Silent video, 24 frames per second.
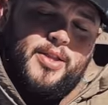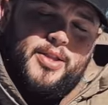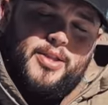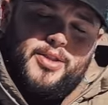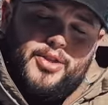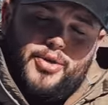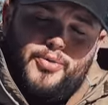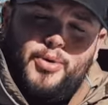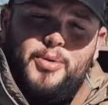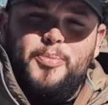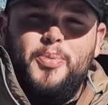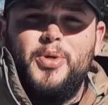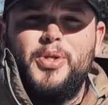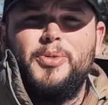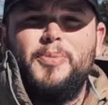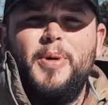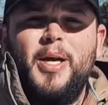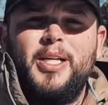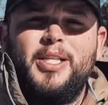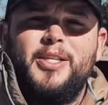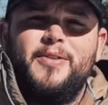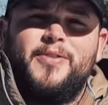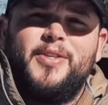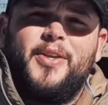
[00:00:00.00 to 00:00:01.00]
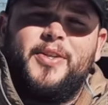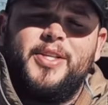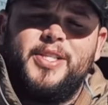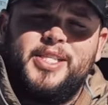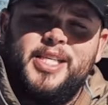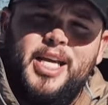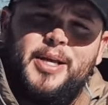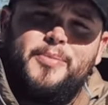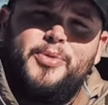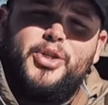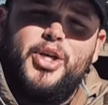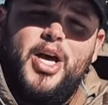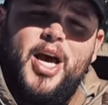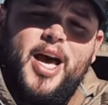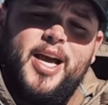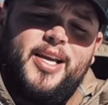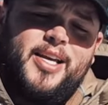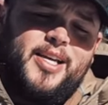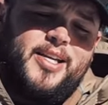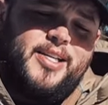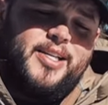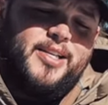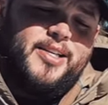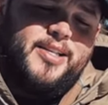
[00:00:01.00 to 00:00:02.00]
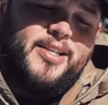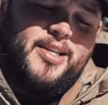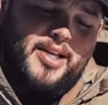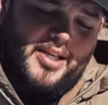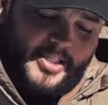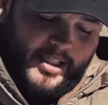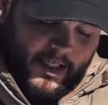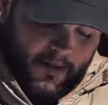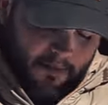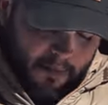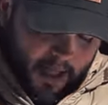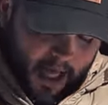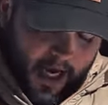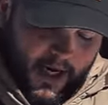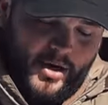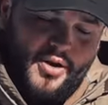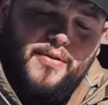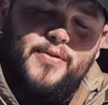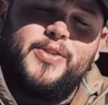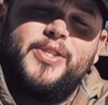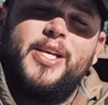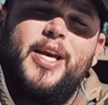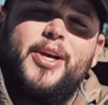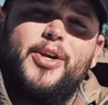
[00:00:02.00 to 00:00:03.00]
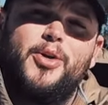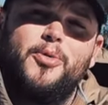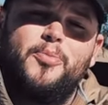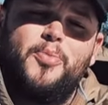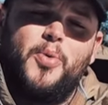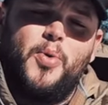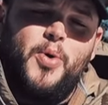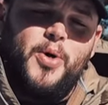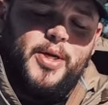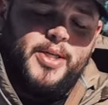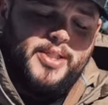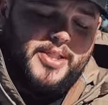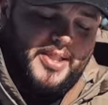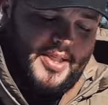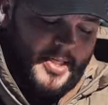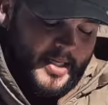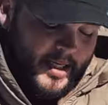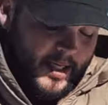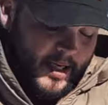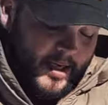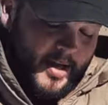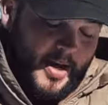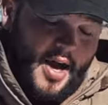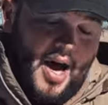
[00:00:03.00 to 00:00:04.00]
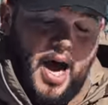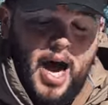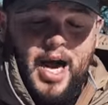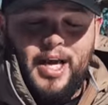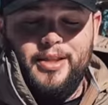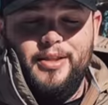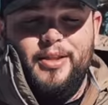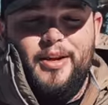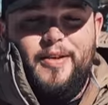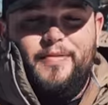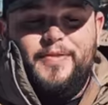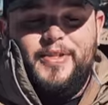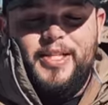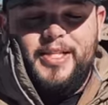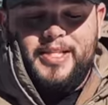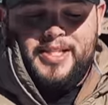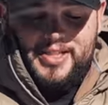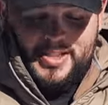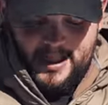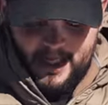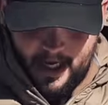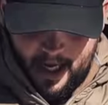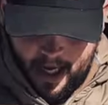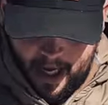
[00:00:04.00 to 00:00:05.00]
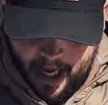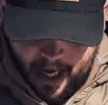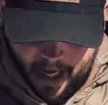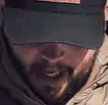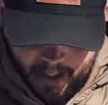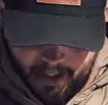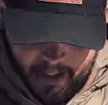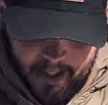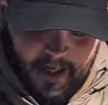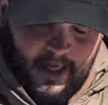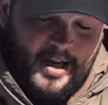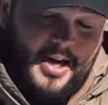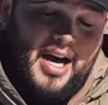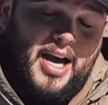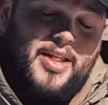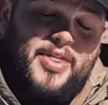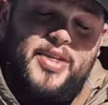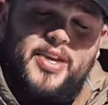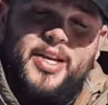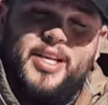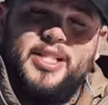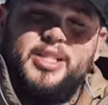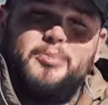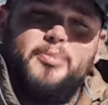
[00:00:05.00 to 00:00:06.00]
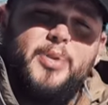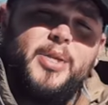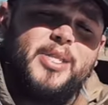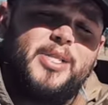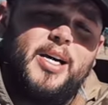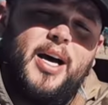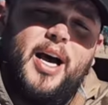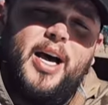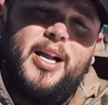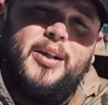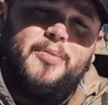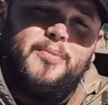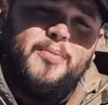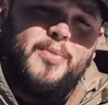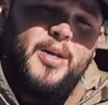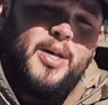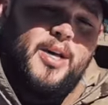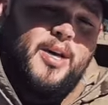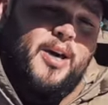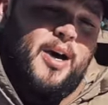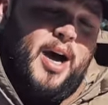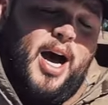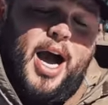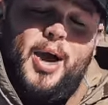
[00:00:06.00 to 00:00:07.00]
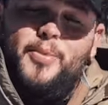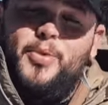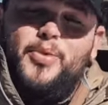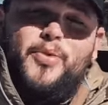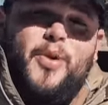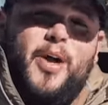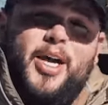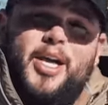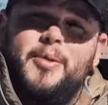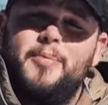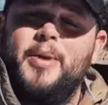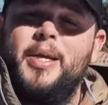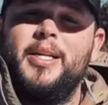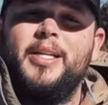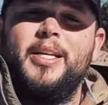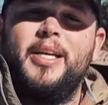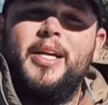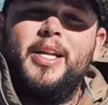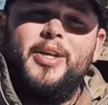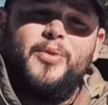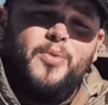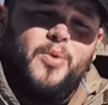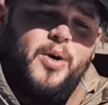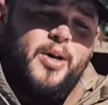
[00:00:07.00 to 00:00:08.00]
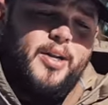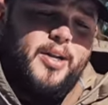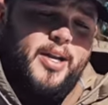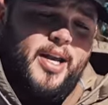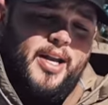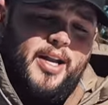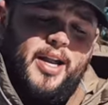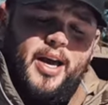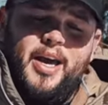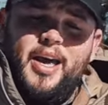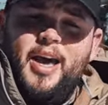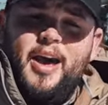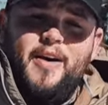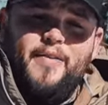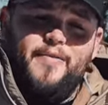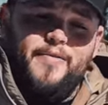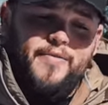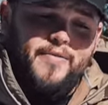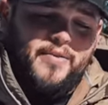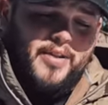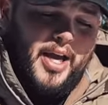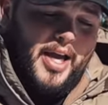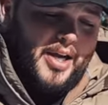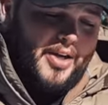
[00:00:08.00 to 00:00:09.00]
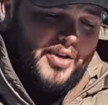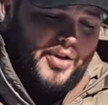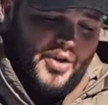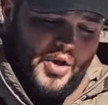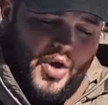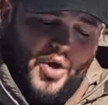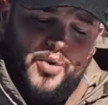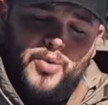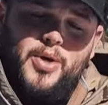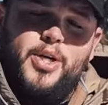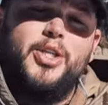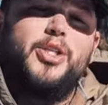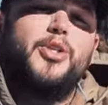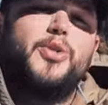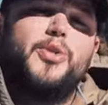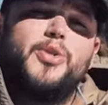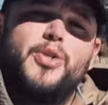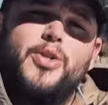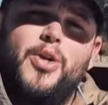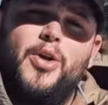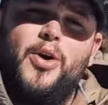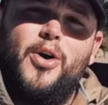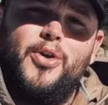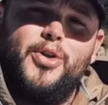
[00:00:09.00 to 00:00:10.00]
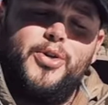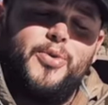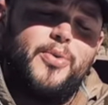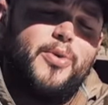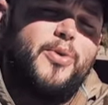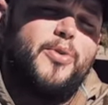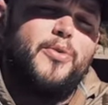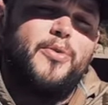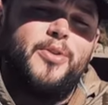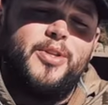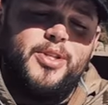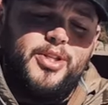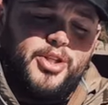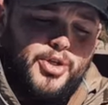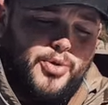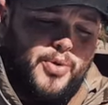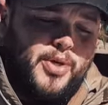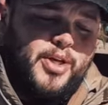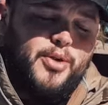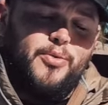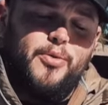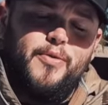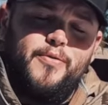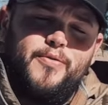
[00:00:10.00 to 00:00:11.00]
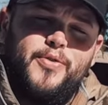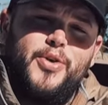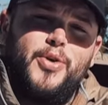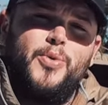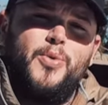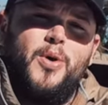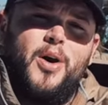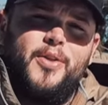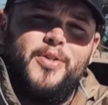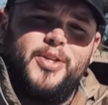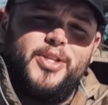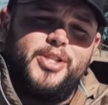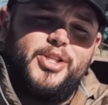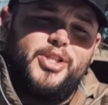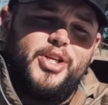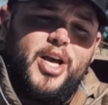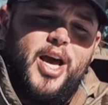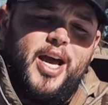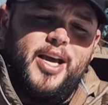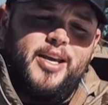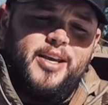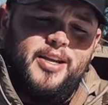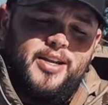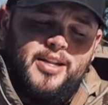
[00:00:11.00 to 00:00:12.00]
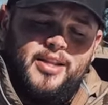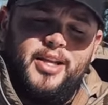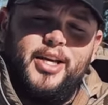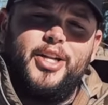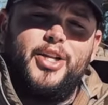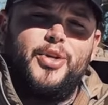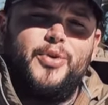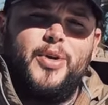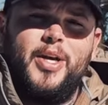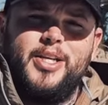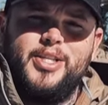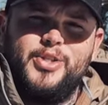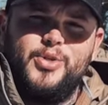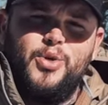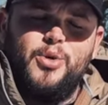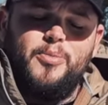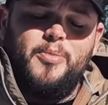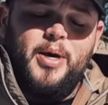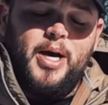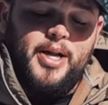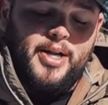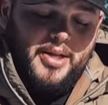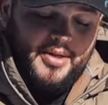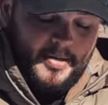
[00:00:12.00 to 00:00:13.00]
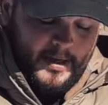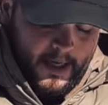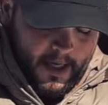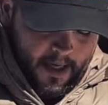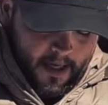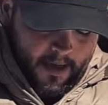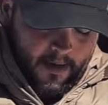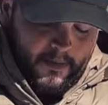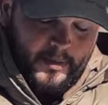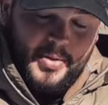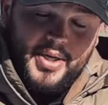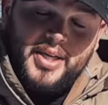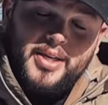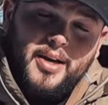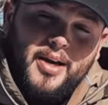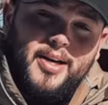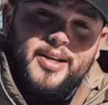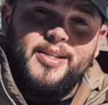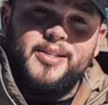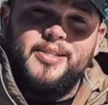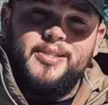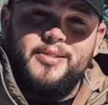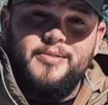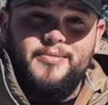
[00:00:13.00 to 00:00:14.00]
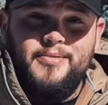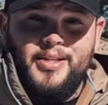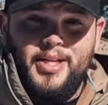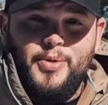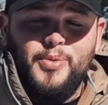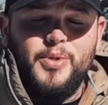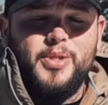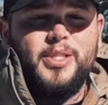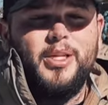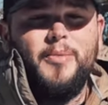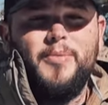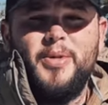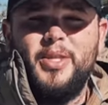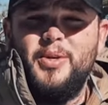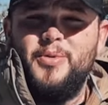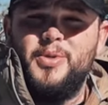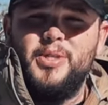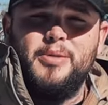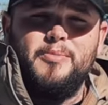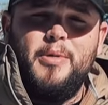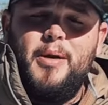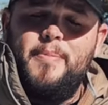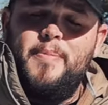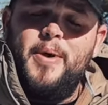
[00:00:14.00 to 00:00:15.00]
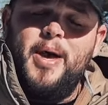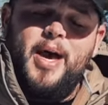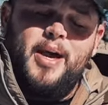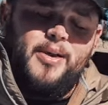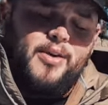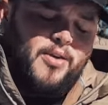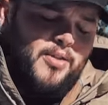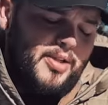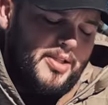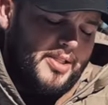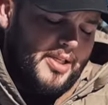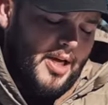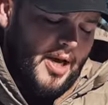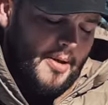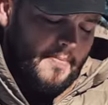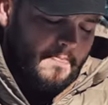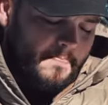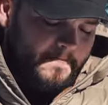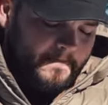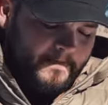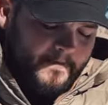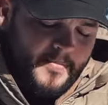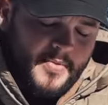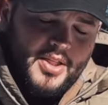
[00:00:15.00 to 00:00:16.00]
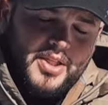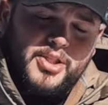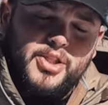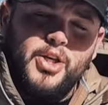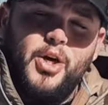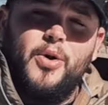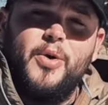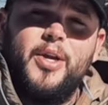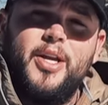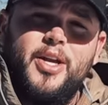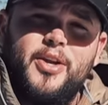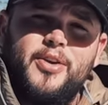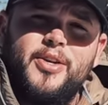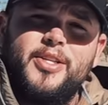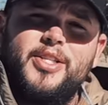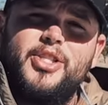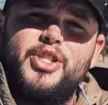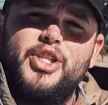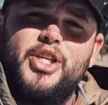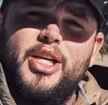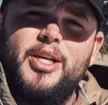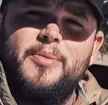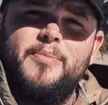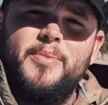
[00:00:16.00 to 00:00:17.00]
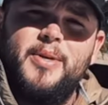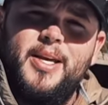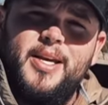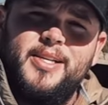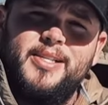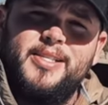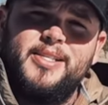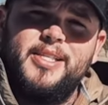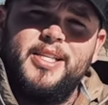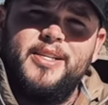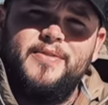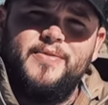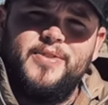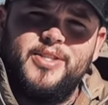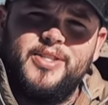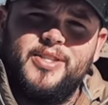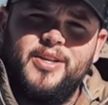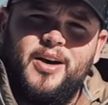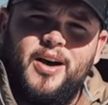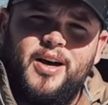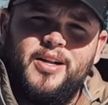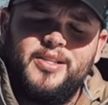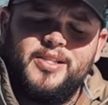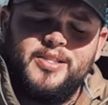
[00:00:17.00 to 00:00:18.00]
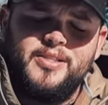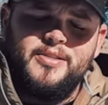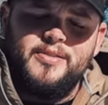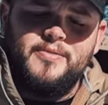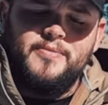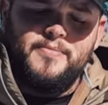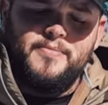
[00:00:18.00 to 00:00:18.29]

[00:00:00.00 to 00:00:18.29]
three perspectives on the same jacket. Like I said, Black Ovis Anchor Point. I loved it, and uh, I think it's a piece of item I would recommend to anyone. And I have like no issues at all doing, doing a review on this jacket and letting you guys know about it, because it was something that was in my pack all the time. So here is Jim and Steven's thoughts.